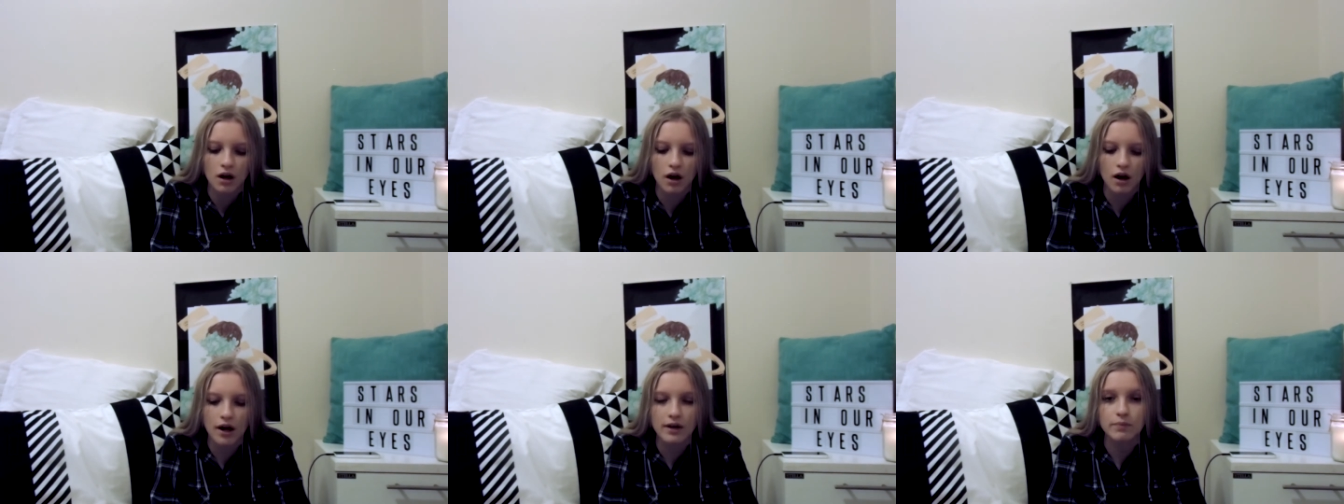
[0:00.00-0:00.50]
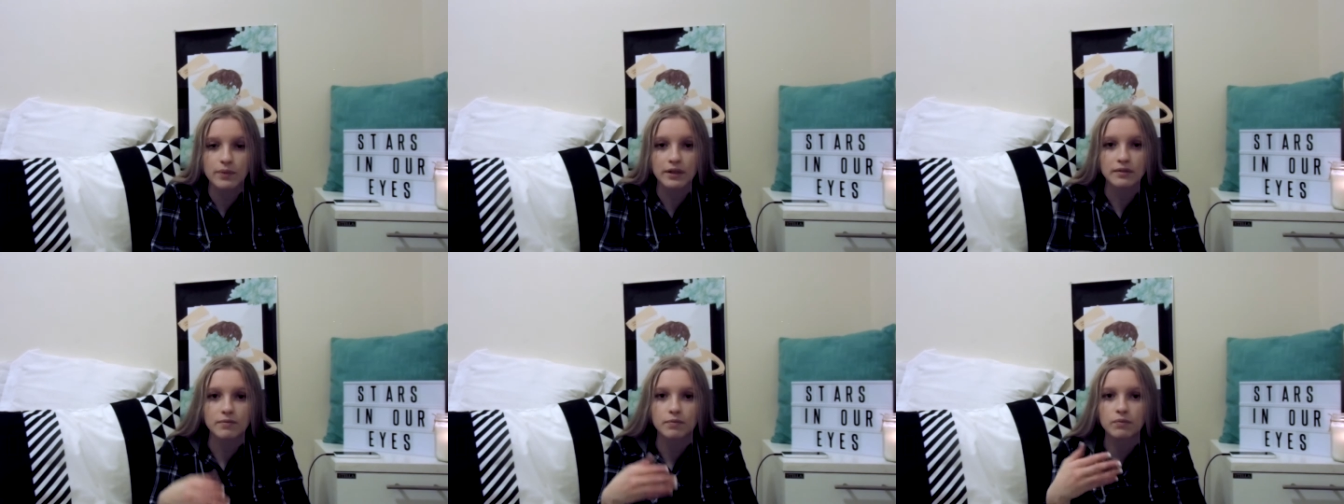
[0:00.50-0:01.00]
I've
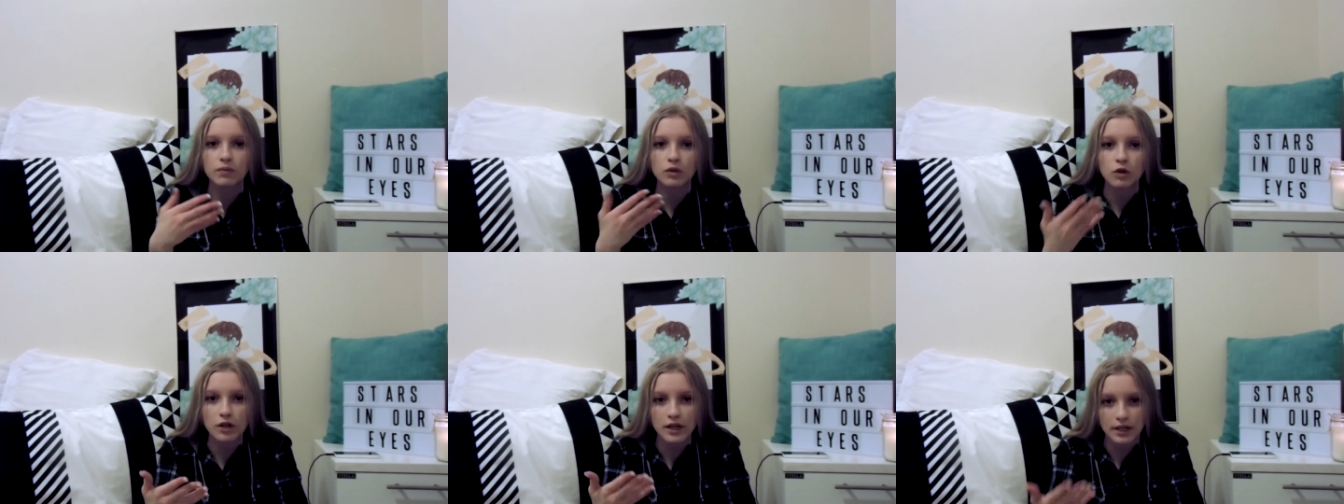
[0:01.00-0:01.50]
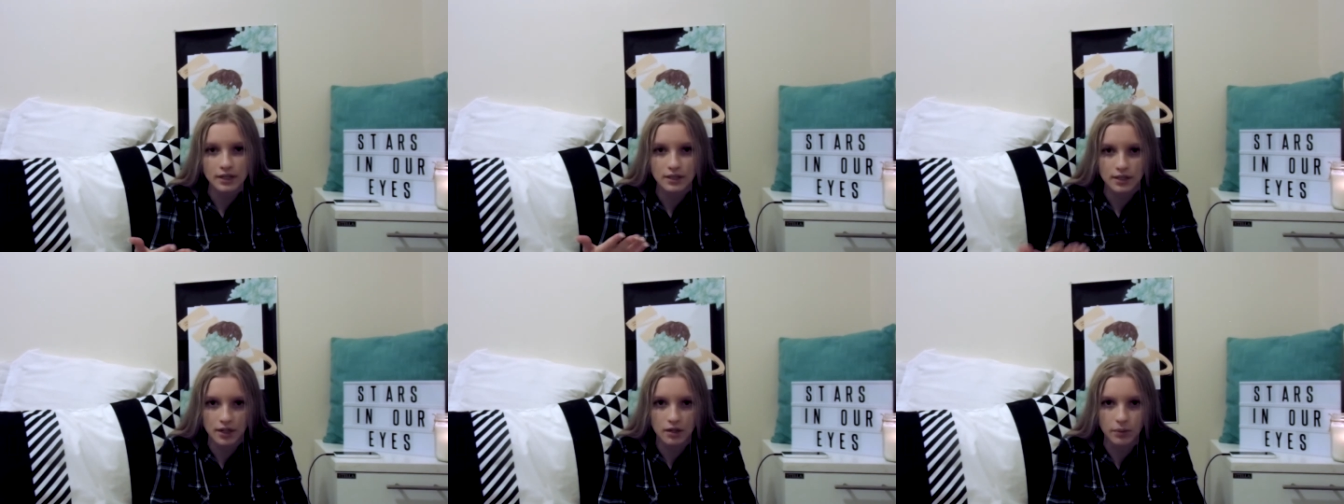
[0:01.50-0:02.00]
been looking at
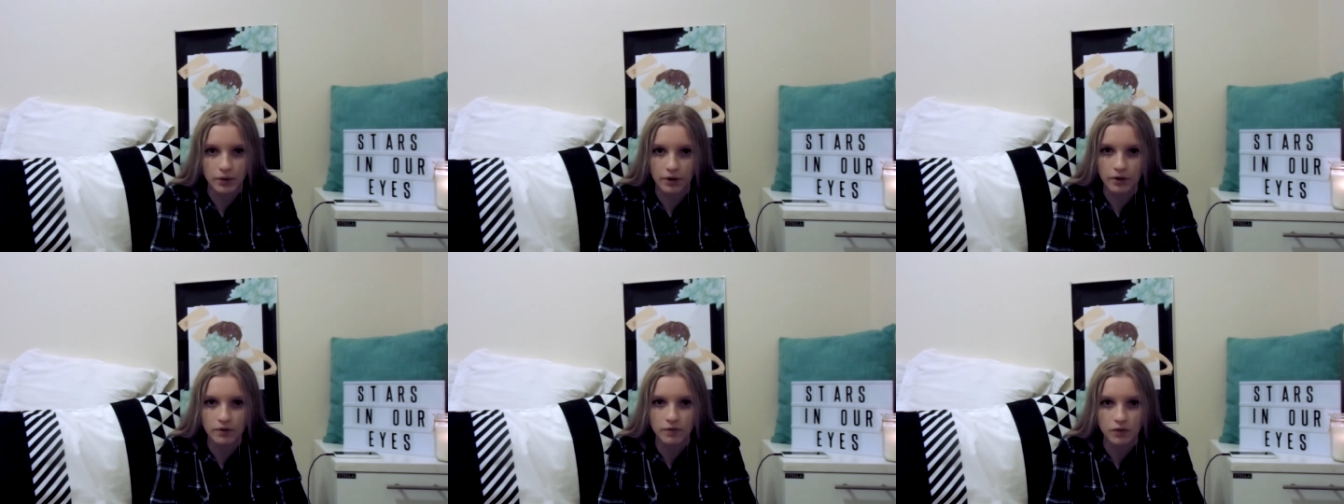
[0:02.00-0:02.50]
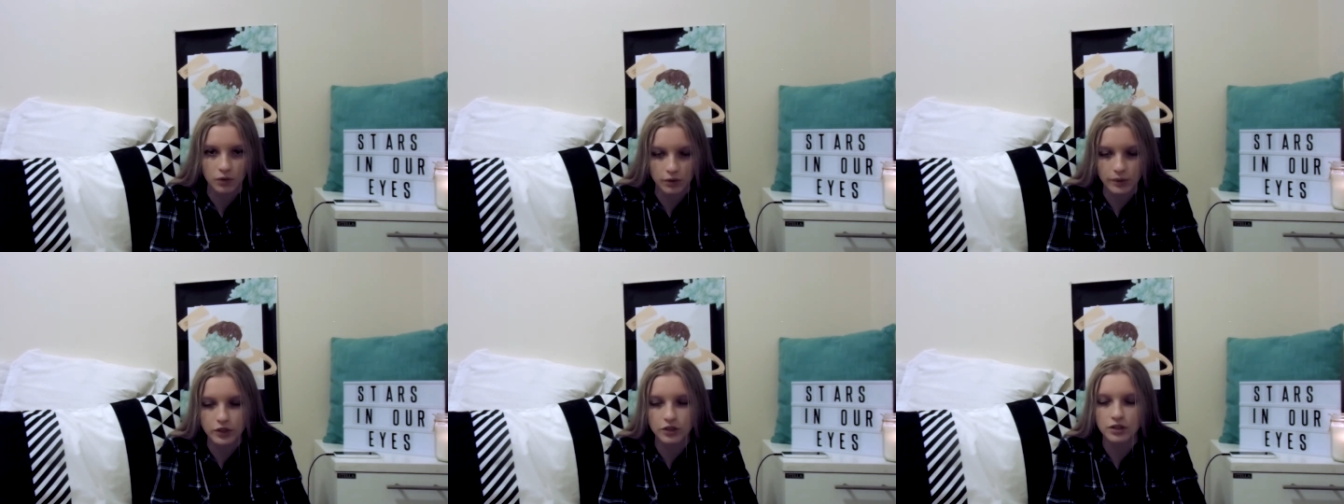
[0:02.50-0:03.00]
Study Blur,
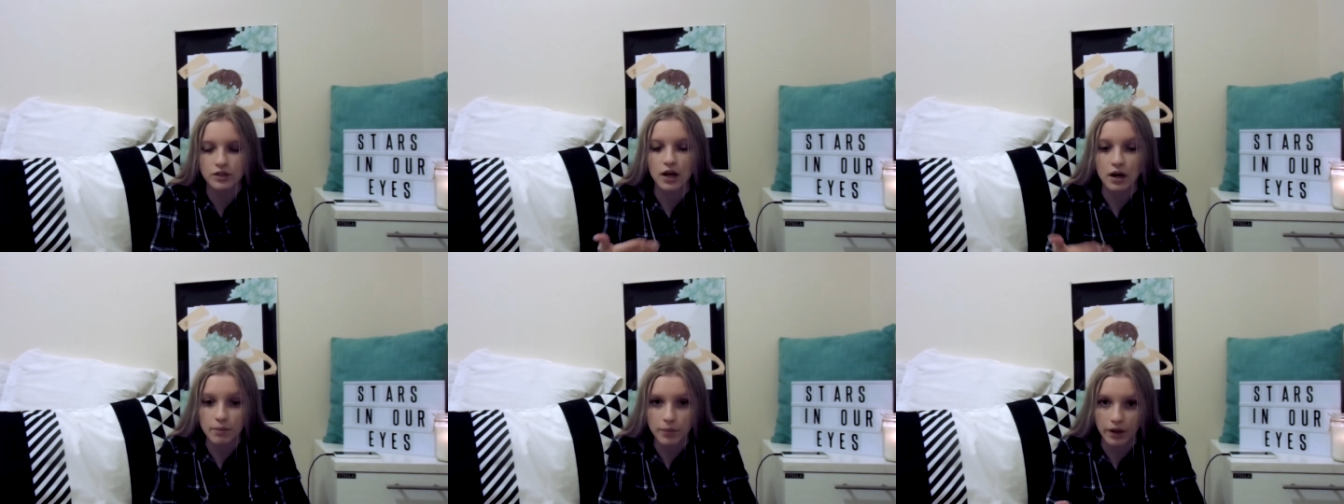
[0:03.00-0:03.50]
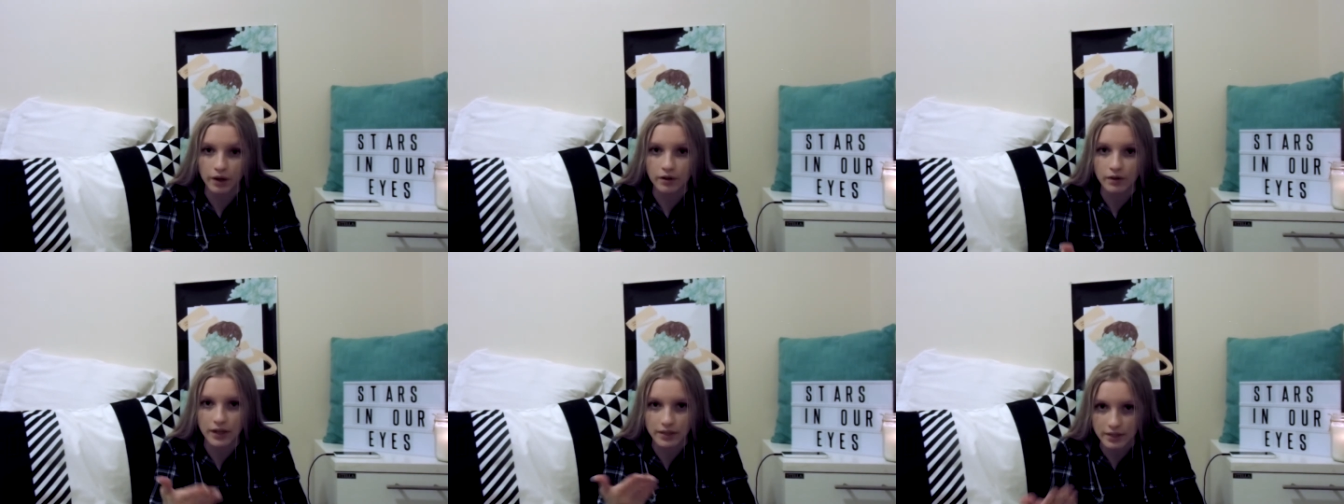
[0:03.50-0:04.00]
which is Tumblr
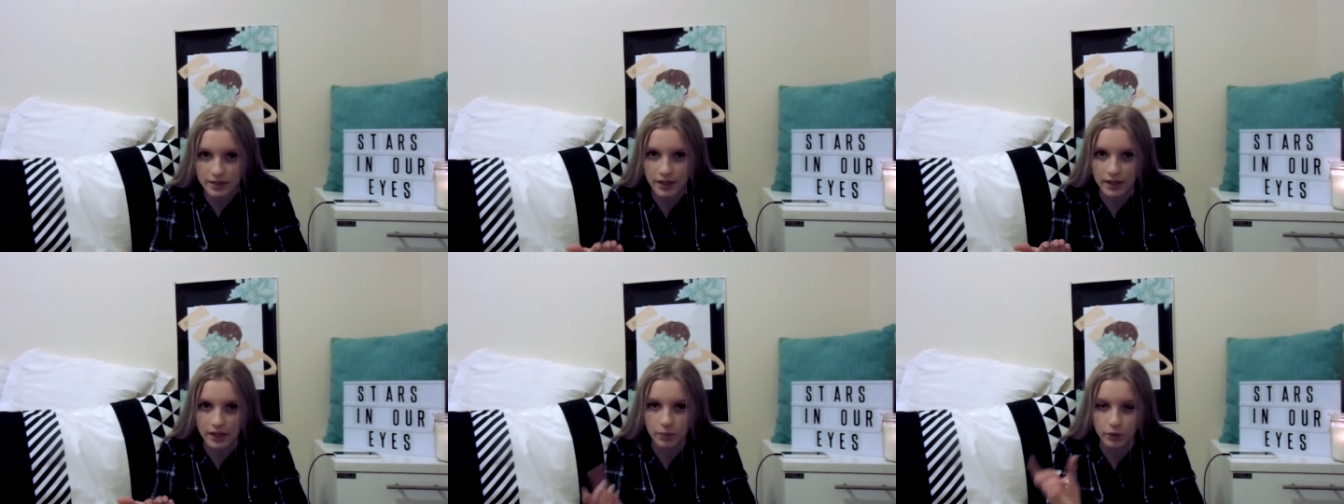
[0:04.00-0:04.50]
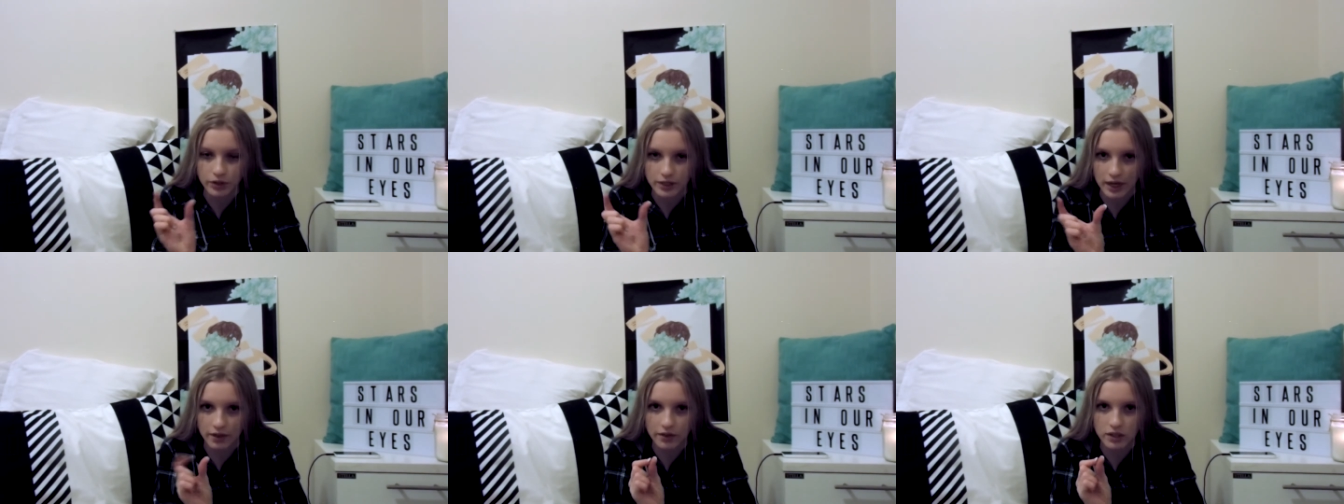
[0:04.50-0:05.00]
and Study put
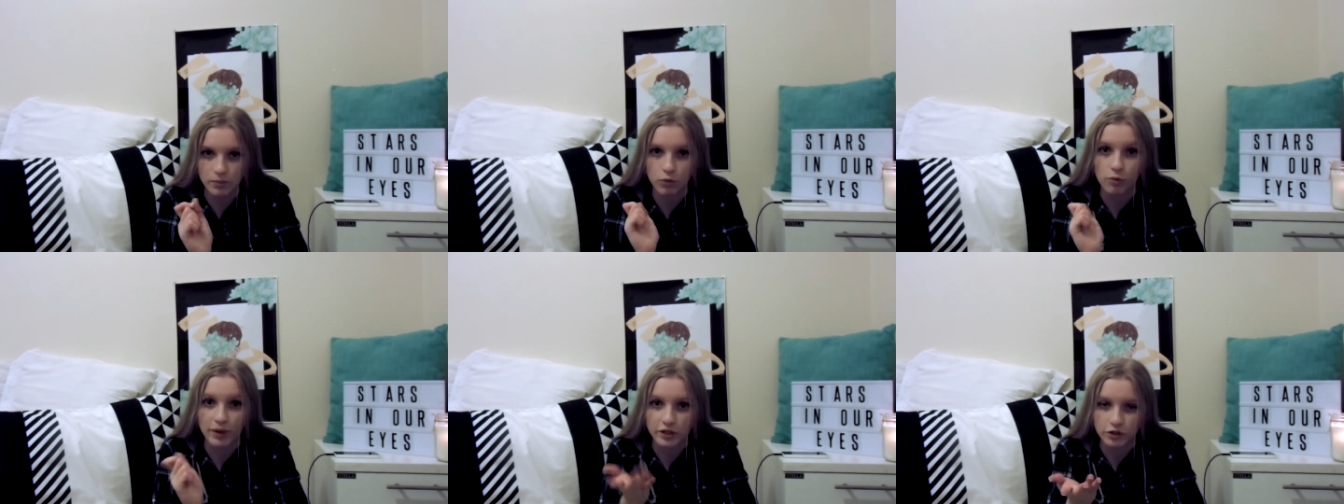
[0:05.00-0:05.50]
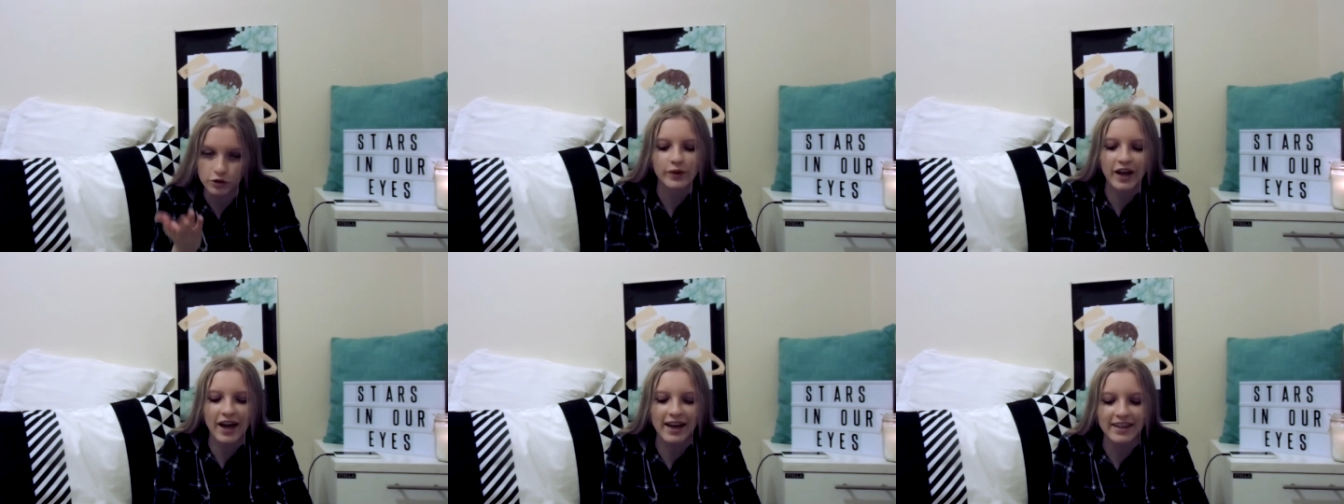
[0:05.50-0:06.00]
together, it's a portmanteau,
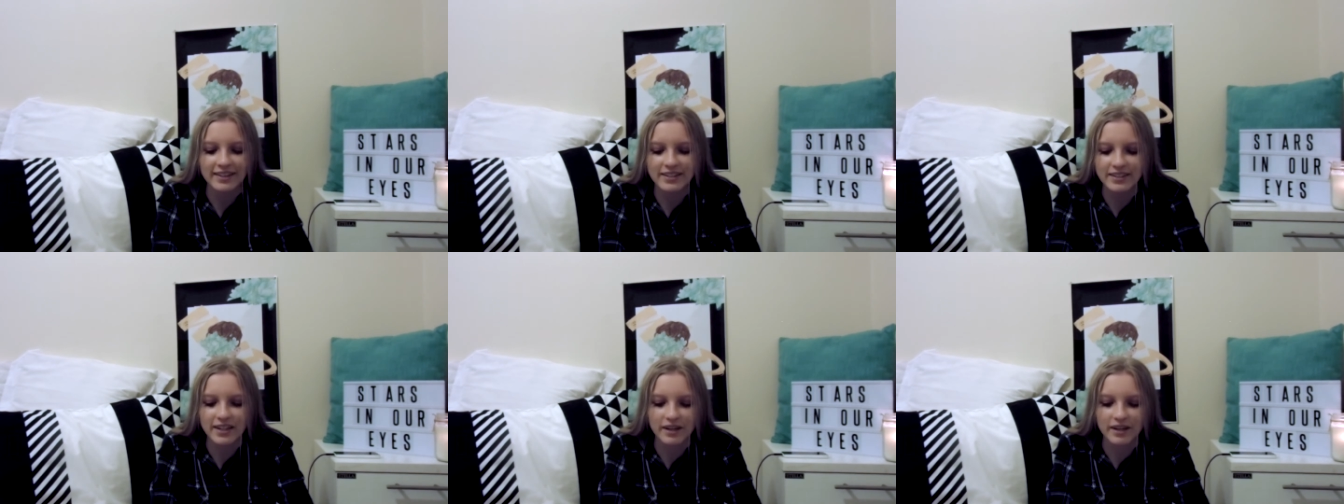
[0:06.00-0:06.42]
and